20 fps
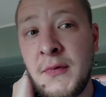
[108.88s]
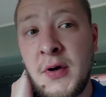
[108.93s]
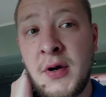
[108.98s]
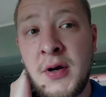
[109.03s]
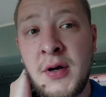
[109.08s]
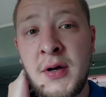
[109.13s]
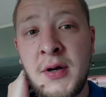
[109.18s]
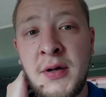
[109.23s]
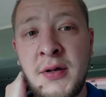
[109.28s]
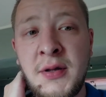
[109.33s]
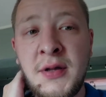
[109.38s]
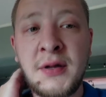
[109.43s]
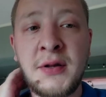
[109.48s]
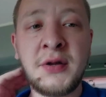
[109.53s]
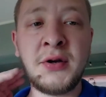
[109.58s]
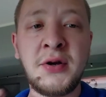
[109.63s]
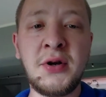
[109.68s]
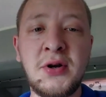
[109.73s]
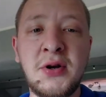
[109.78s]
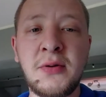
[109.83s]
I did
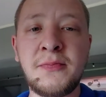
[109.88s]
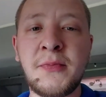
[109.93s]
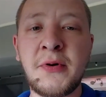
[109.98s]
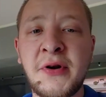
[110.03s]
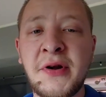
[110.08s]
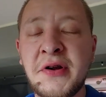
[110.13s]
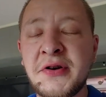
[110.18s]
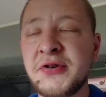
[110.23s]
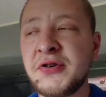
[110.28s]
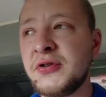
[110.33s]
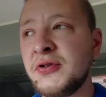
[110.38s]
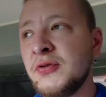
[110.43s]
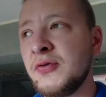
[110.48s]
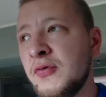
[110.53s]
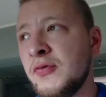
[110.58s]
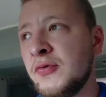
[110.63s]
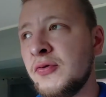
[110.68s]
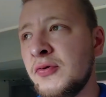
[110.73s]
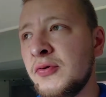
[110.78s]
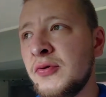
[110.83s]
a reparation
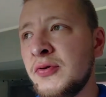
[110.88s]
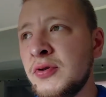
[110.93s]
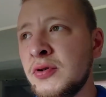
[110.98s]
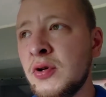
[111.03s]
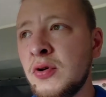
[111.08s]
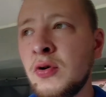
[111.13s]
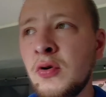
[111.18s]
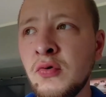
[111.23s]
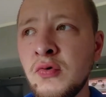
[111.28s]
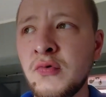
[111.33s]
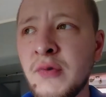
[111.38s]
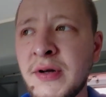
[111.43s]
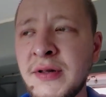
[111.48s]
on old